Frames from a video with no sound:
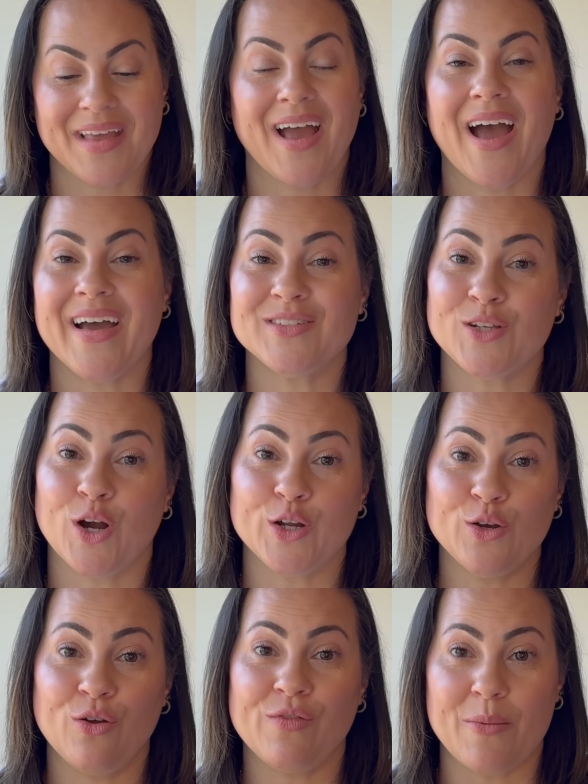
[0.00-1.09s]
I started
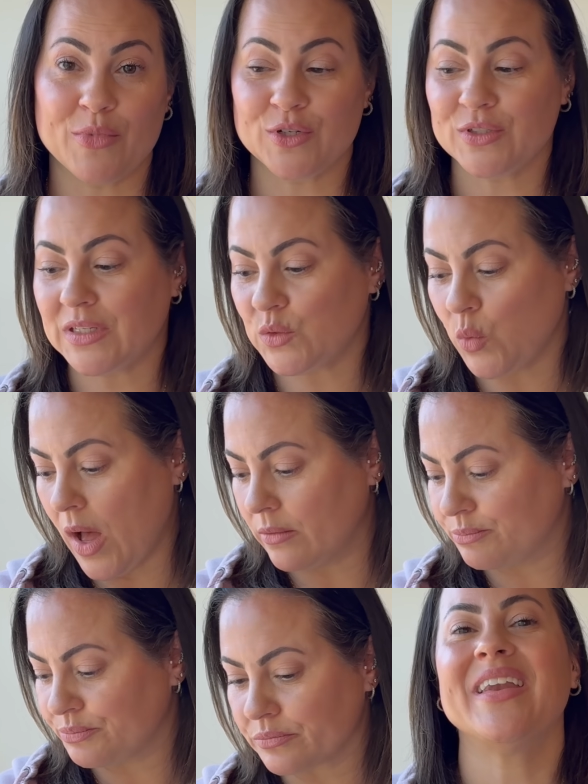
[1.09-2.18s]
November's as well.
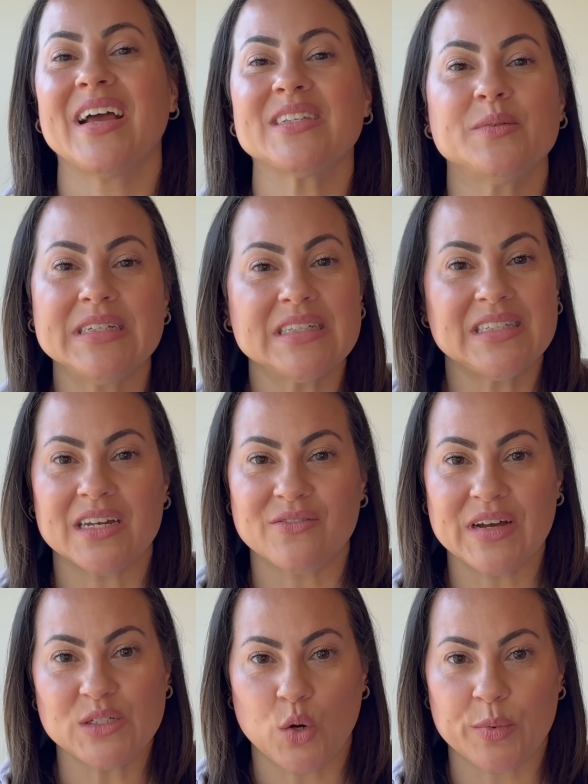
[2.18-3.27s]
Next week is the end of
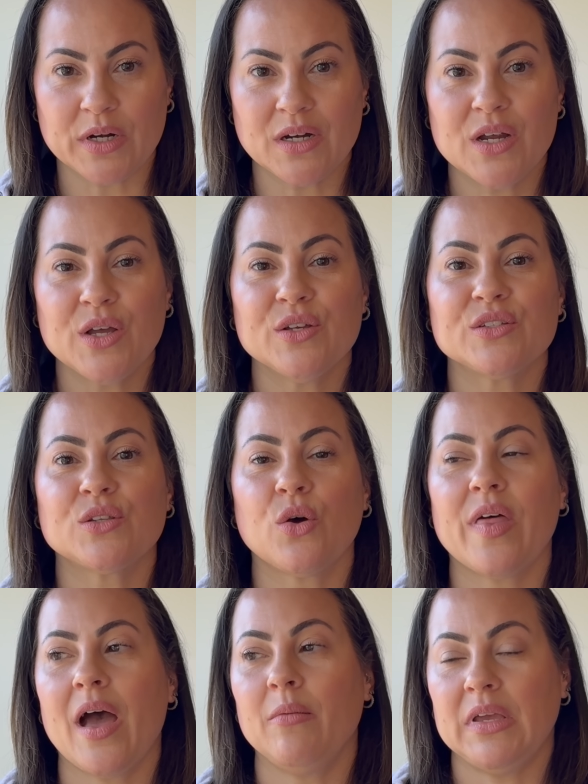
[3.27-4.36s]
October. So
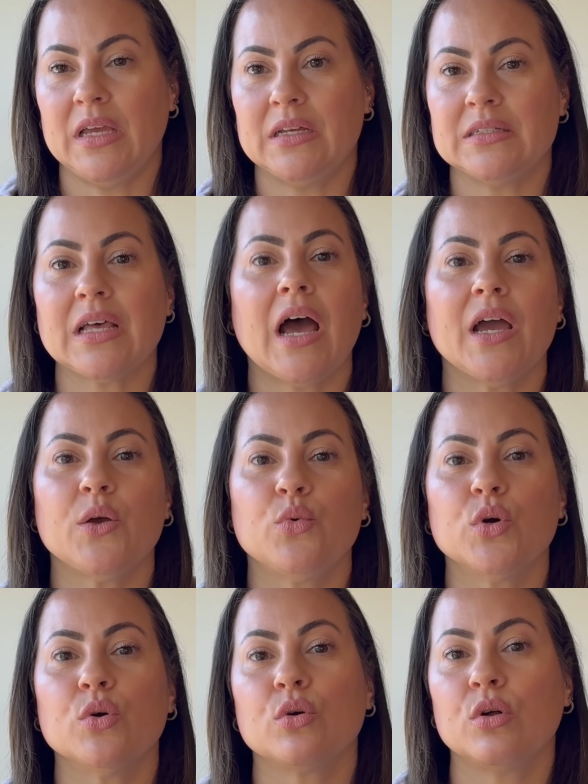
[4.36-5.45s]
that means I
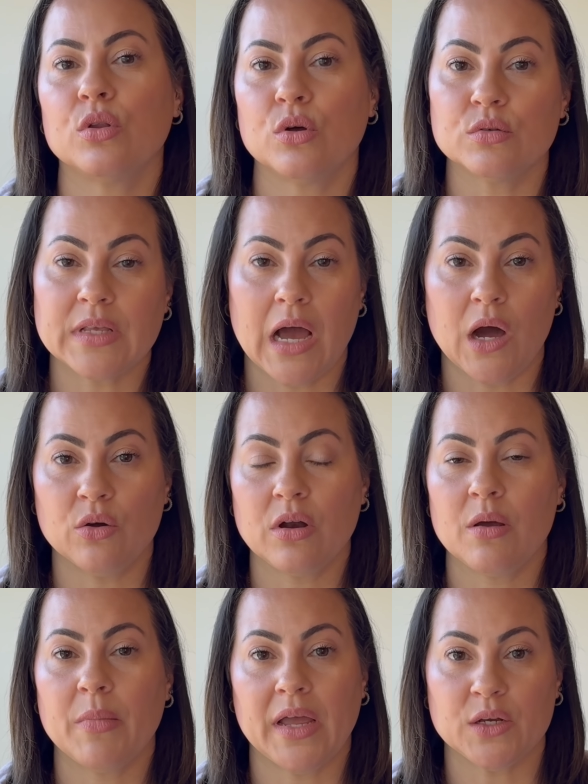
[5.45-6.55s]
will close out
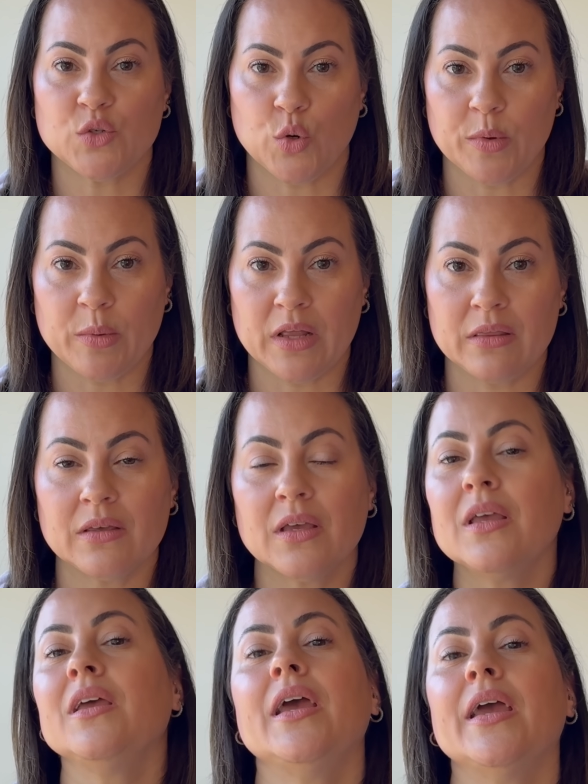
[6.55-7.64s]
my October month
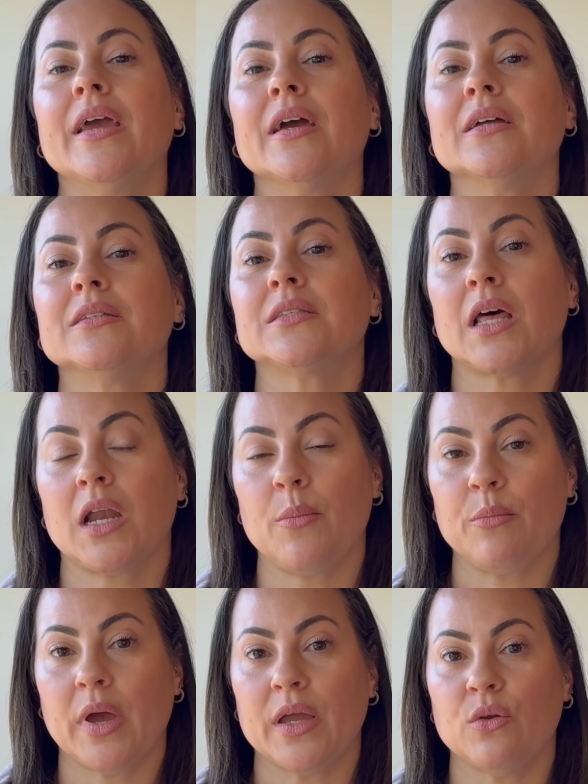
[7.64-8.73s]
and set up
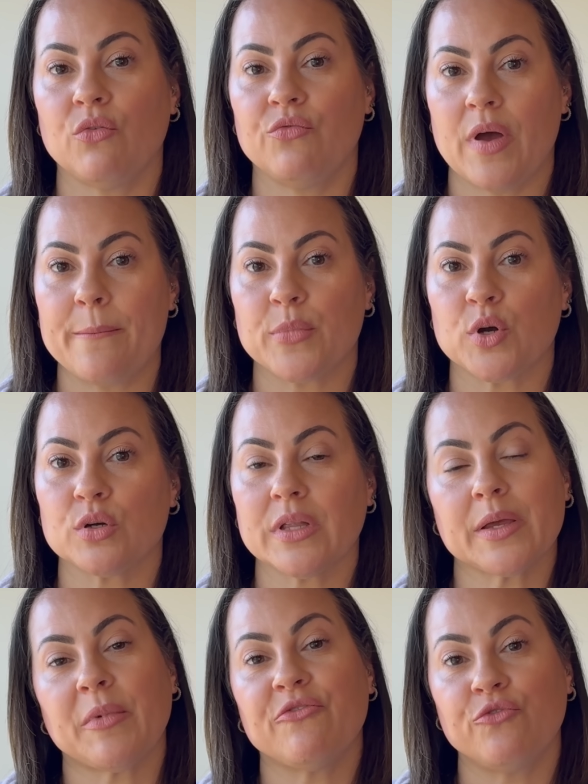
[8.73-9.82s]
my November,
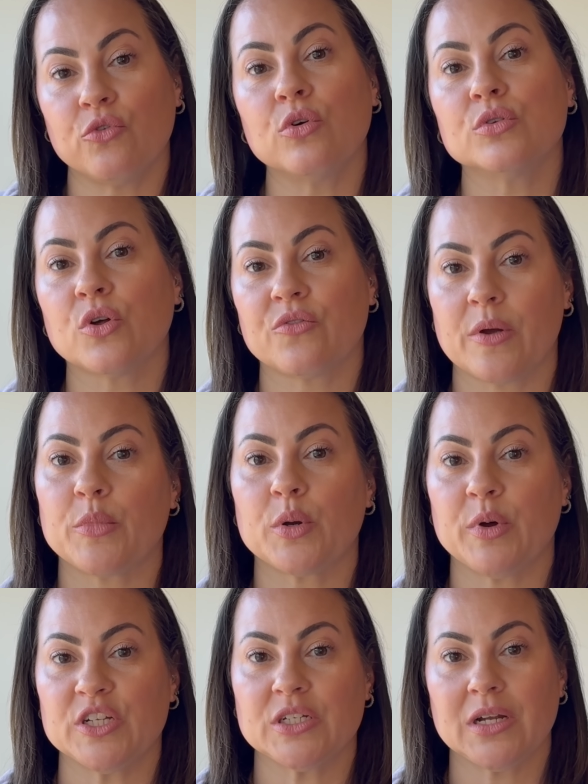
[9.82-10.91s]
like my full November
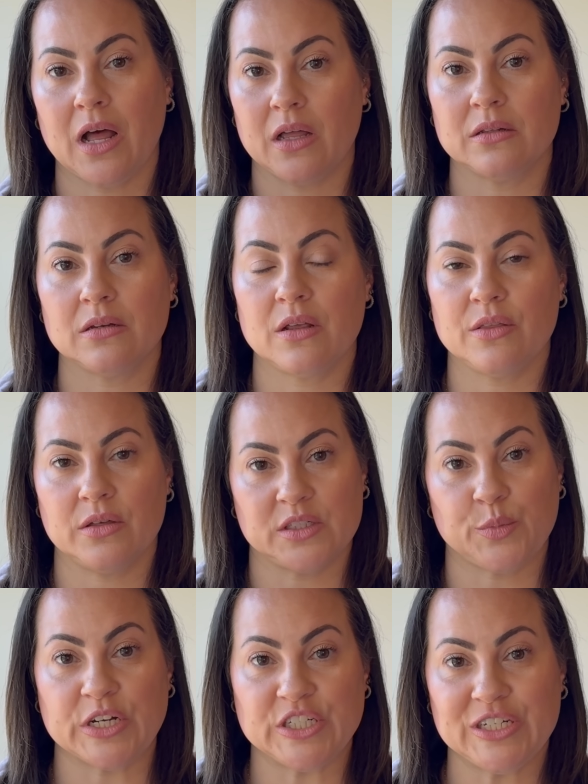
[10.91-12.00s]
budget on the
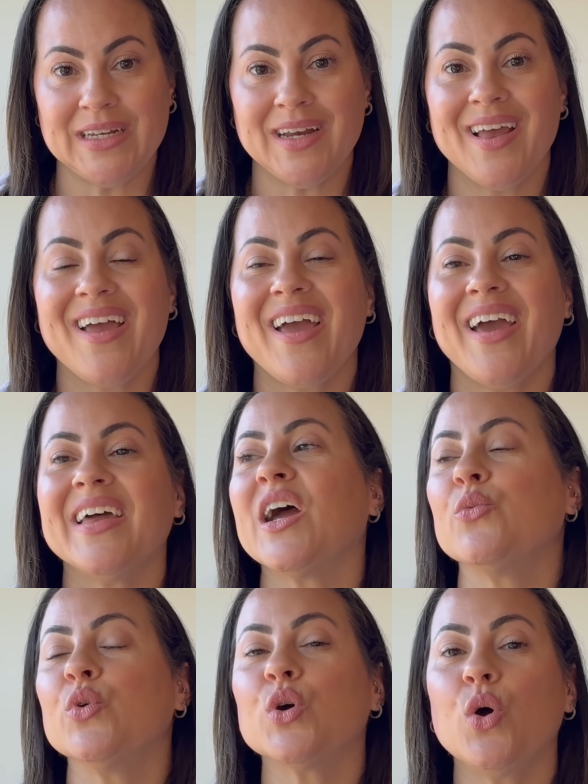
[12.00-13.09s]
spreadsheet. And I
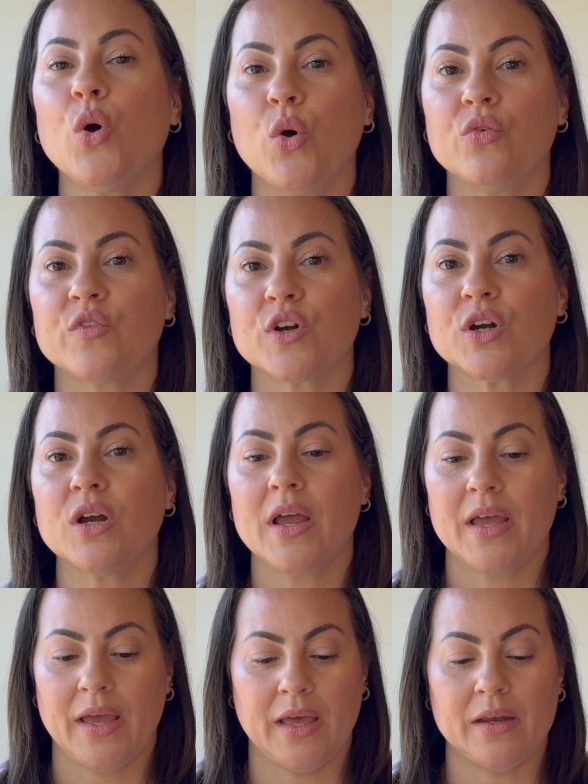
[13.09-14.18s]
will go over
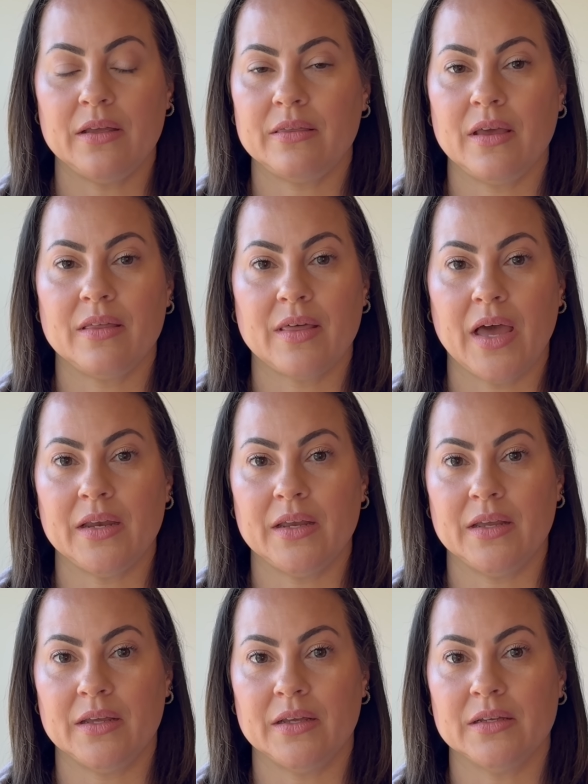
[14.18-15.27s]
anything that
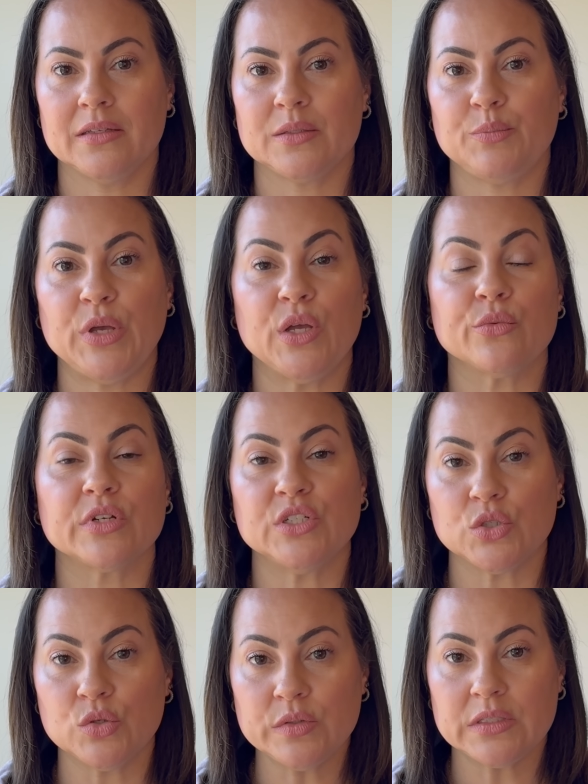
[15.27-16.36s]
is being
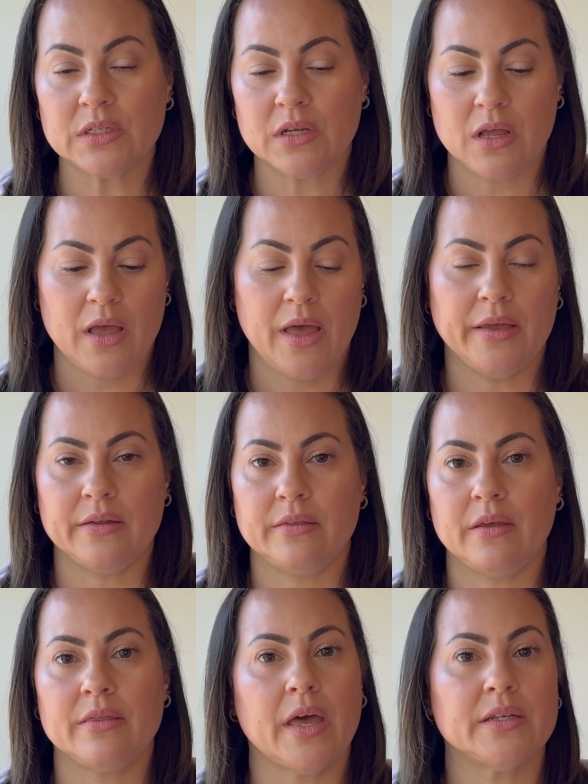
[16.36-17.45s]
reduced,
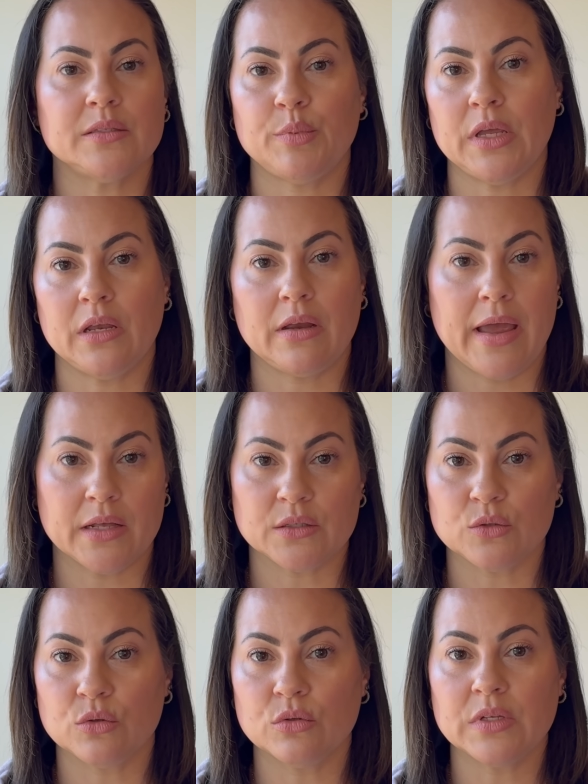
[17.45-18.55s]
anything that is being
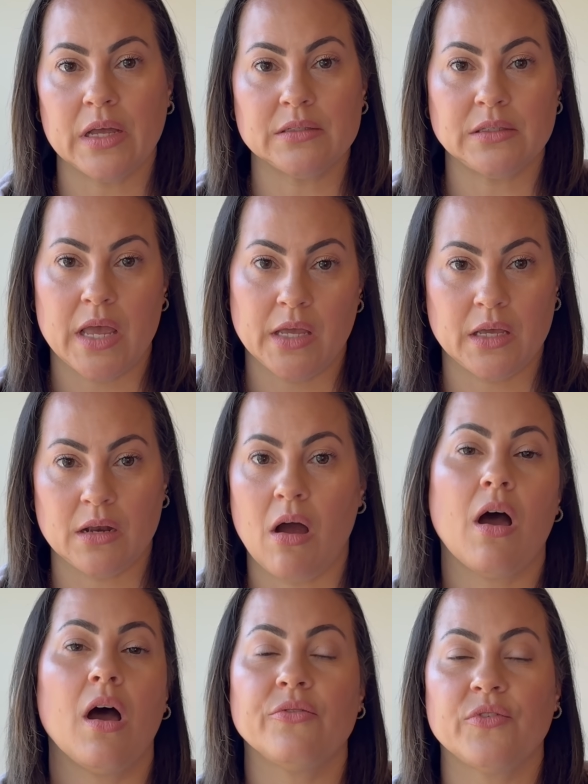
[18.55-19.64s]
canceled and taken
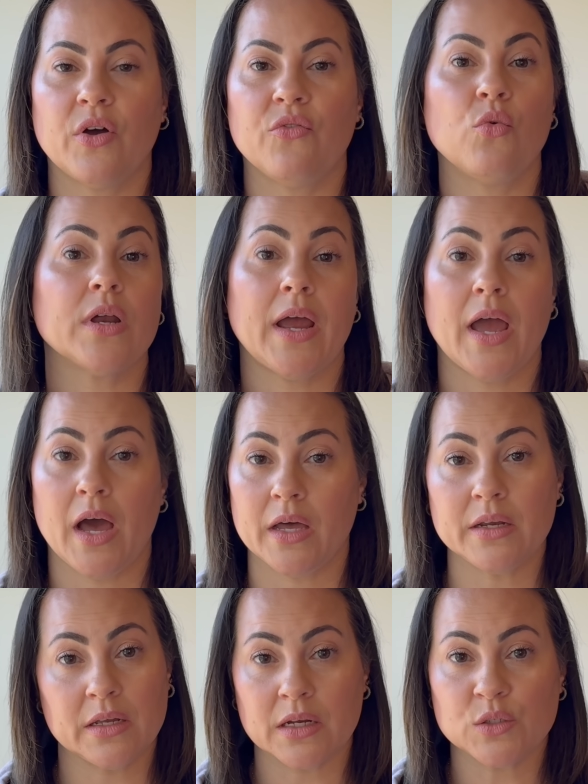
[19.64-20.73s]
off of what I had
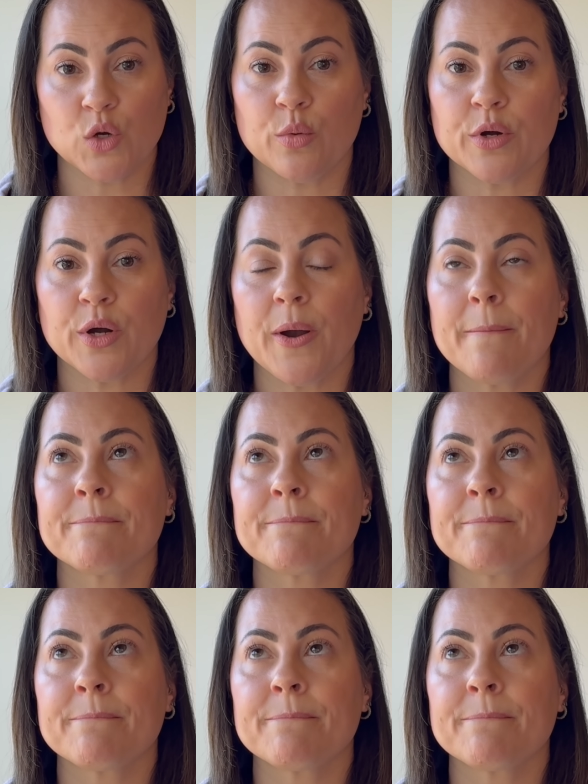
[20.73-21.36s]
in October.